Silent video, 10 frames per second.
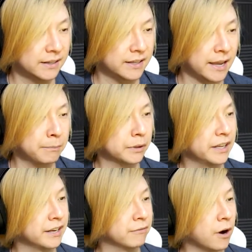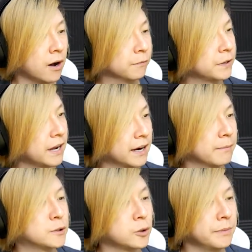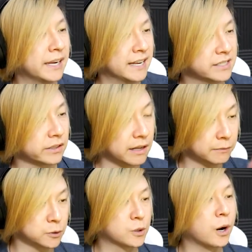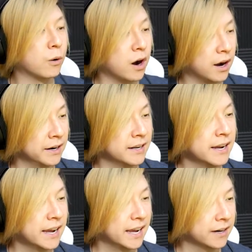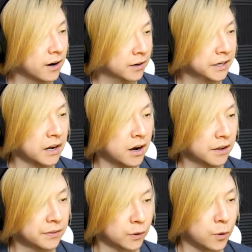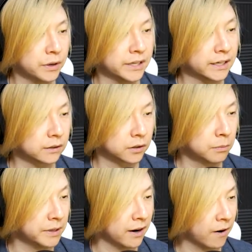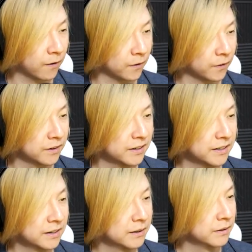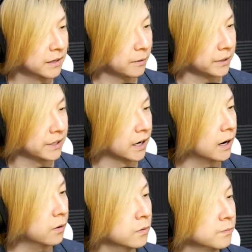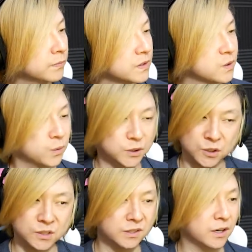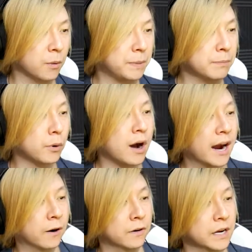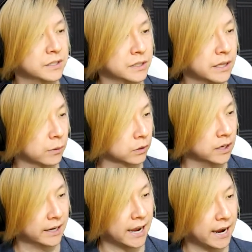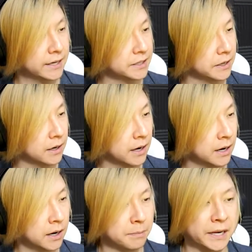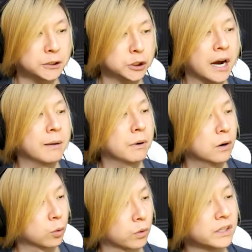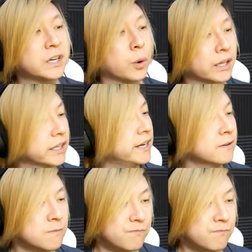gameplay involved, and I'm assuming as the levels go on and on, they're going to get a little bit harder. There we go. So we're just, you know, people hired us and they were like, hey, I need a paint job really quickly.